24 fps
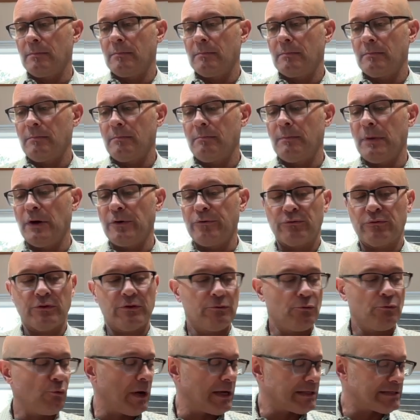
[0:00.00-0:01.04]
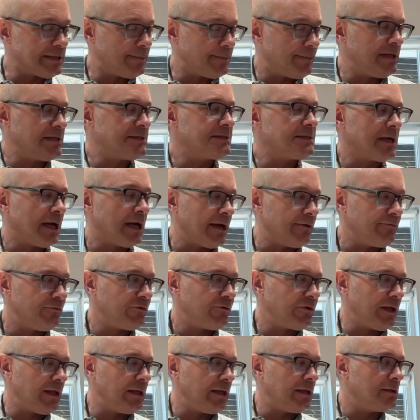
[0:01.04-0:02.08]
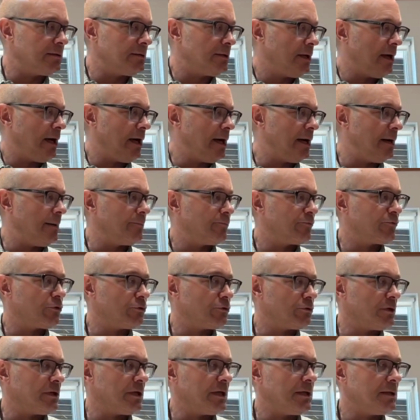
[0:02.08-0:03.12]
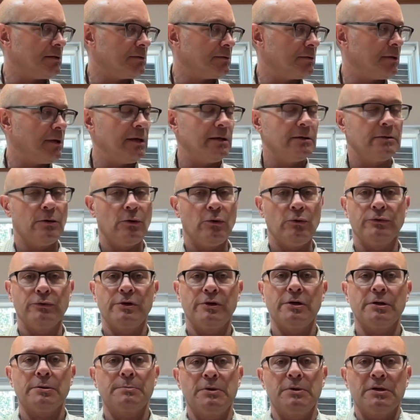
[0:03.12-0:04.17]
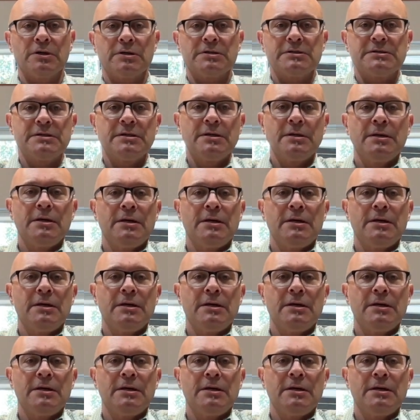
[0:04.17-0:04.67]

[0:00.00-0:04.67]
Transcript: Most recipes that I've seen, certainly in old cookbooks,